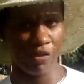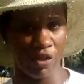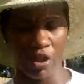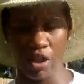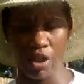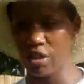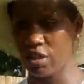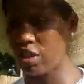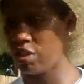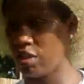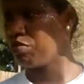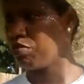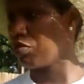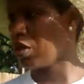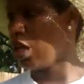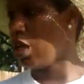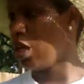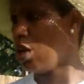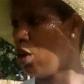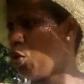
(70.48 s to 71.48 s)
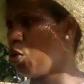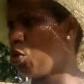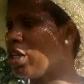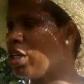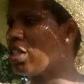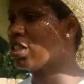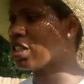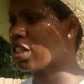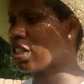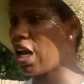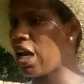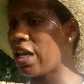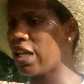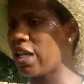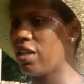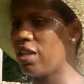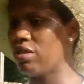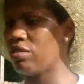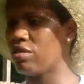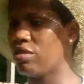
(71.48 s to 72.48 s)
foot. We
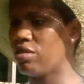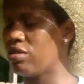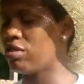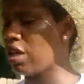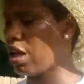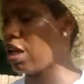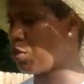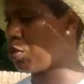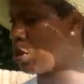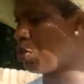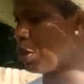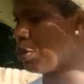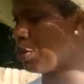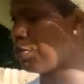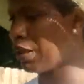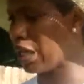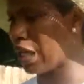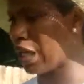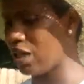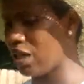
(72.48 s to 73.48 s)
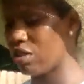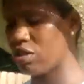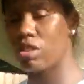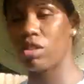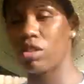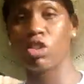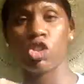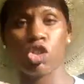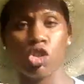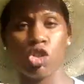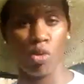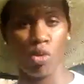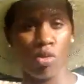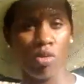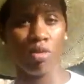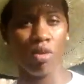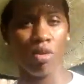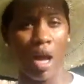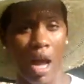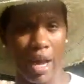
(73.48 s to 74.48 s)
decided that we would plant
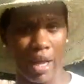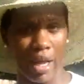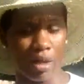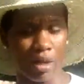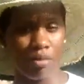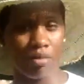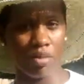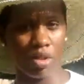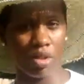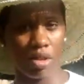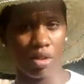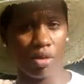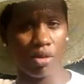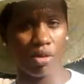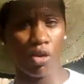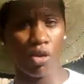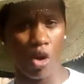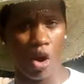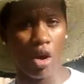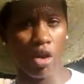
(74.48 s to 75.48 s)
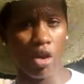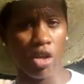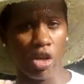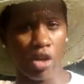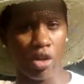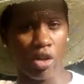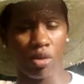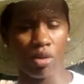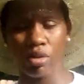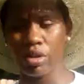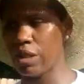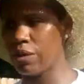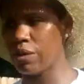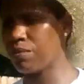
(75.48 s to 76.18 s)
certain items for our yield.